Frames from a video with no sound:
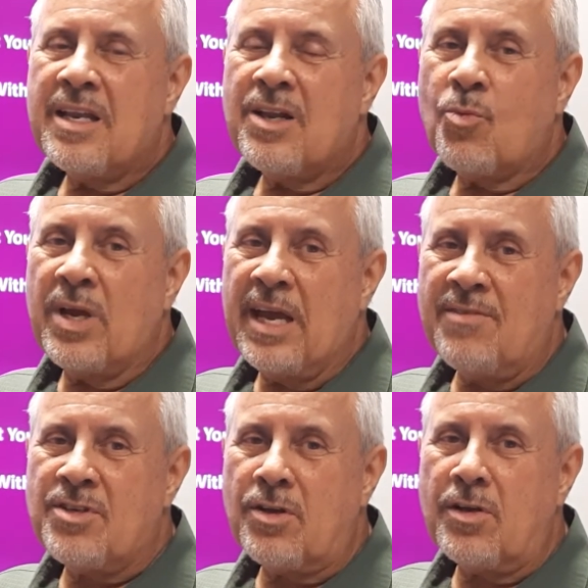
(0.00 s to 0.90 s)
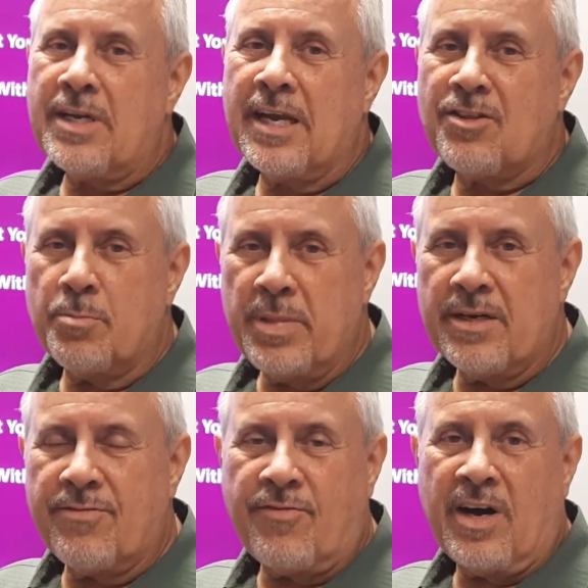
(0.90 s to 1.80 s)
We have to look at the big
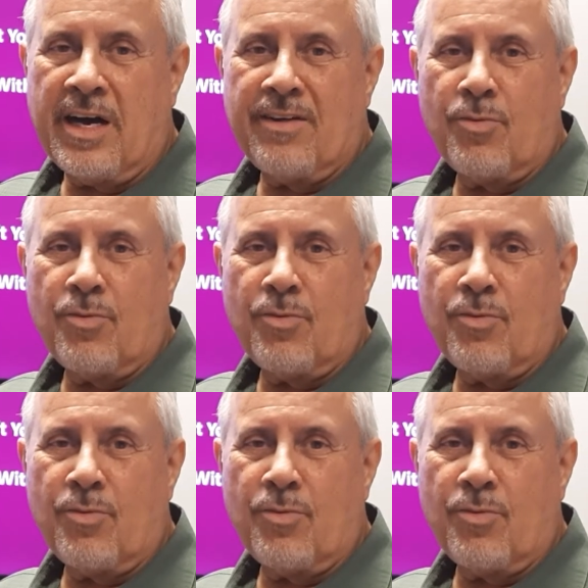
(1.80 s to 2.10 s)
five.